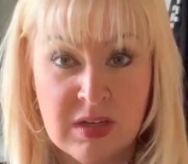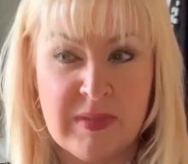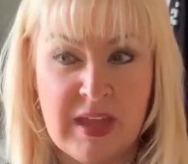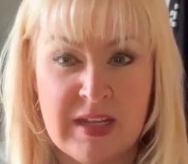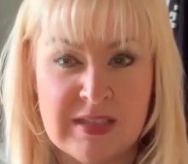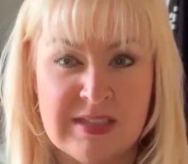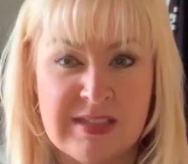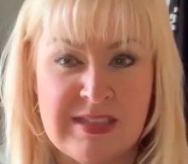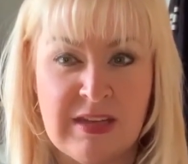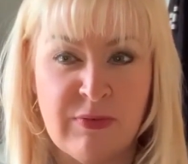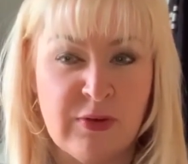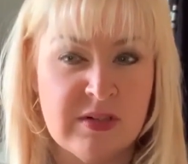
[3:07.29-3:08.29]
and it's
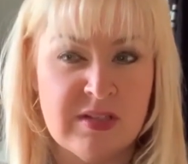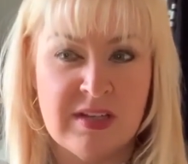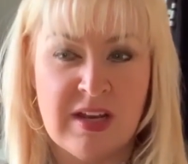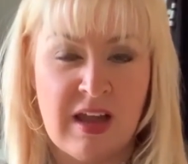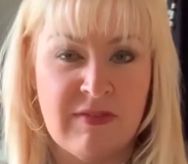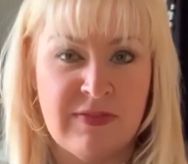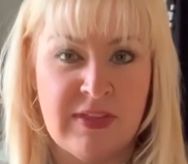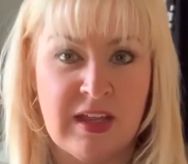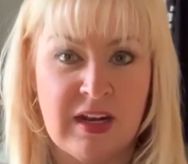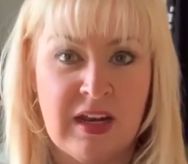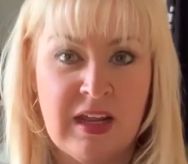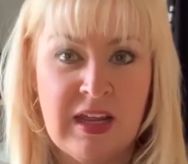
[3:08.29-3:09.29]
different enough
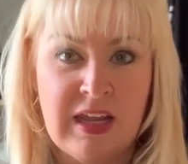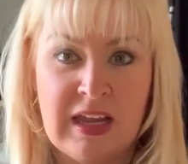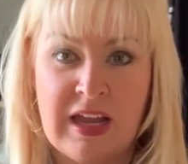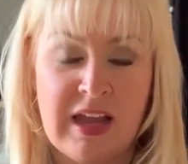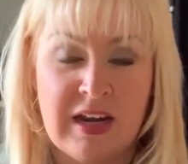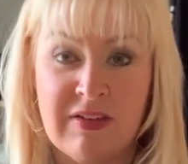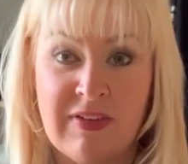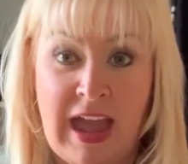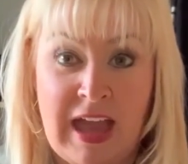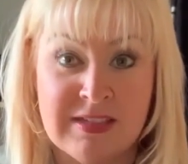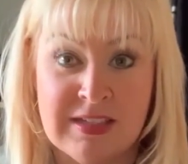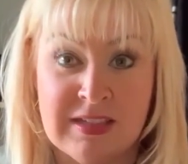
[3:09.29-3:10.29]
that it kind of
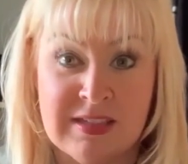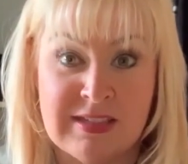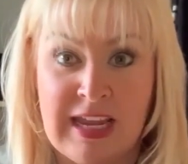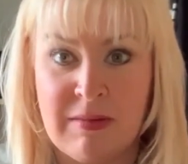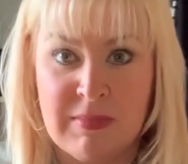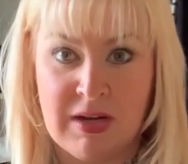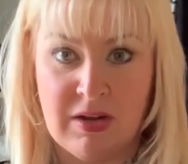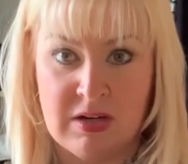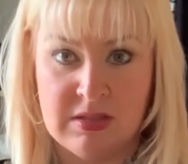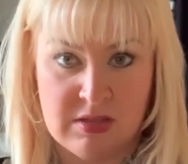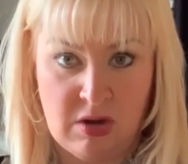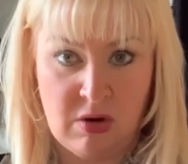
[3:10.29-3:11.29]
has a statement on
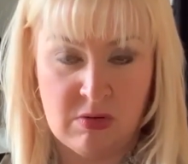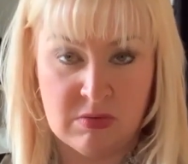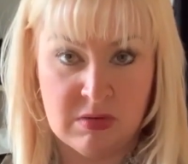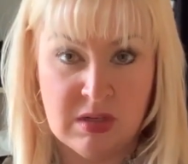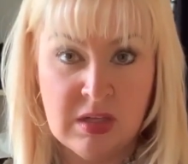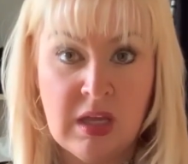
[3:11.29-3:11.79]
its own.